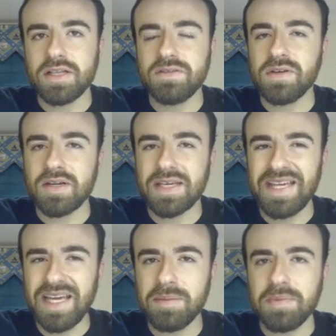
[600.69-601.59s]
It's very
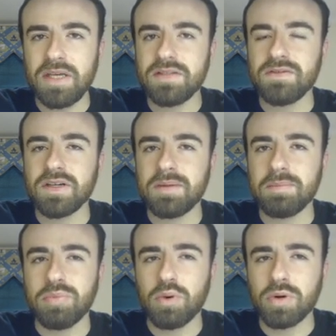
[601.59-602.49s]
campy. It's very
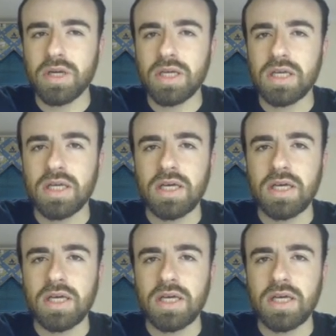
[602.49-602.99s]
boring.